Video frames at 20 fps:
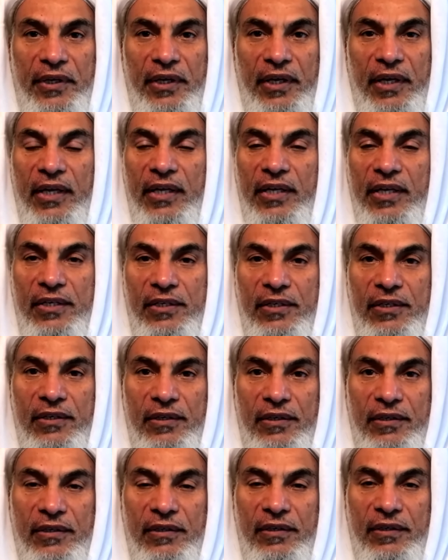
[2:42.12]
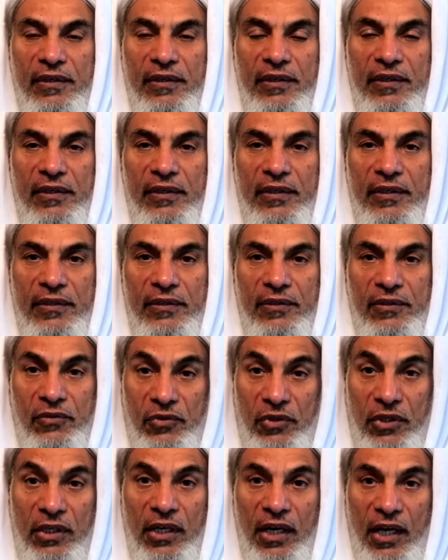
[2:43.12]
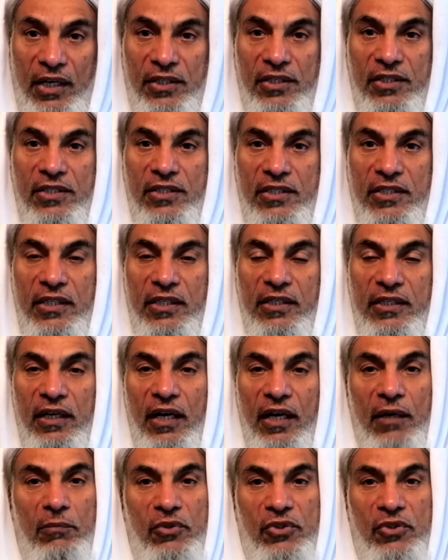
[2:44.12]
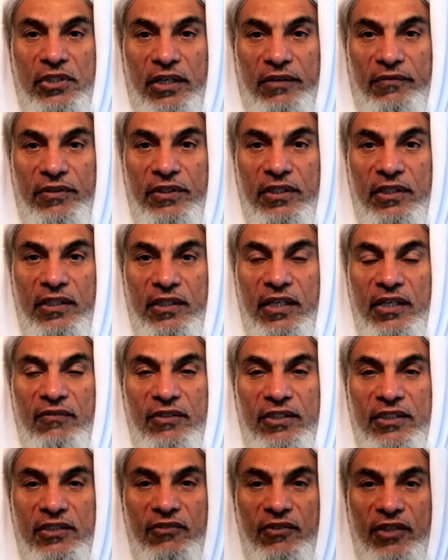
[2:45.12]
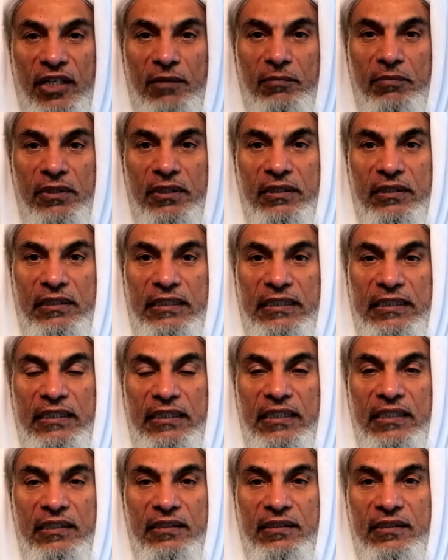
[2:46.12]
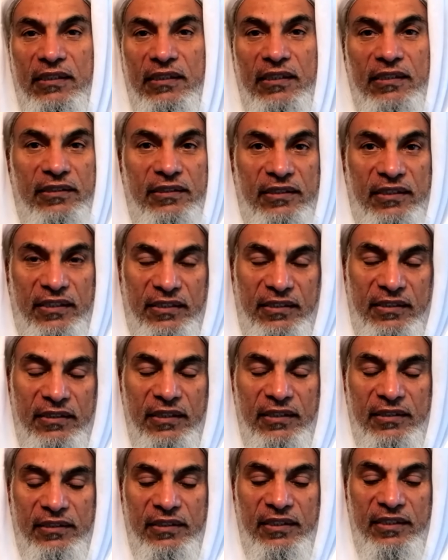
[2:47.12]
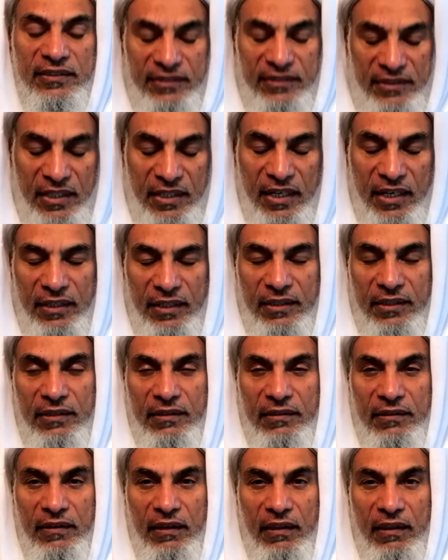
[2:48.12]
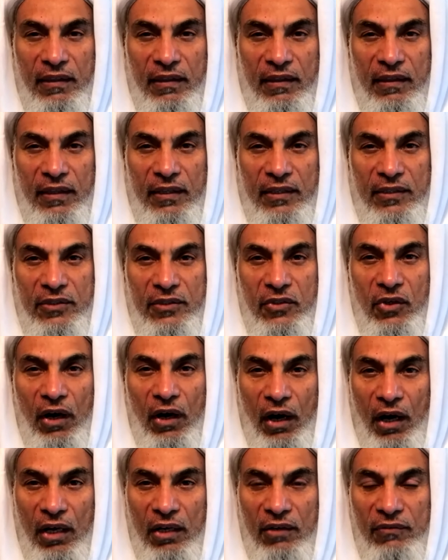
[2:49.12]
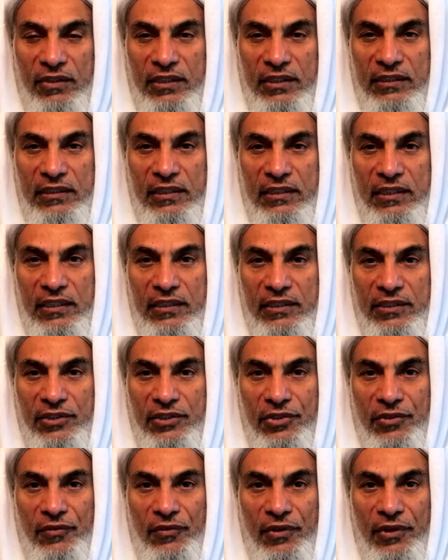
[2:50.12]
and to a large extent, almost everything that was available in Sanskrit. So all of these things